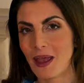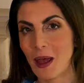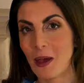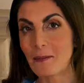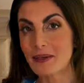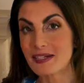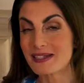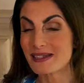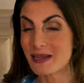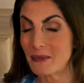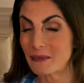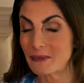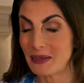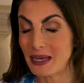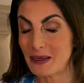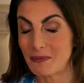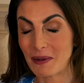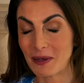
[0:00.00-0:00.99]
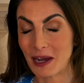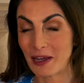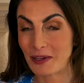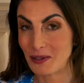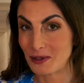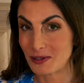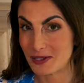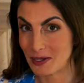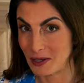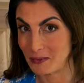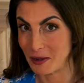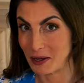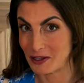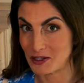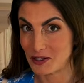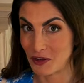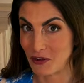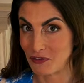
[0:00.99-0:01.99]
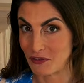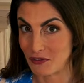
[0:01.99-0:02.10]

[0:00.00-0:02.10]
but some people are not so much of a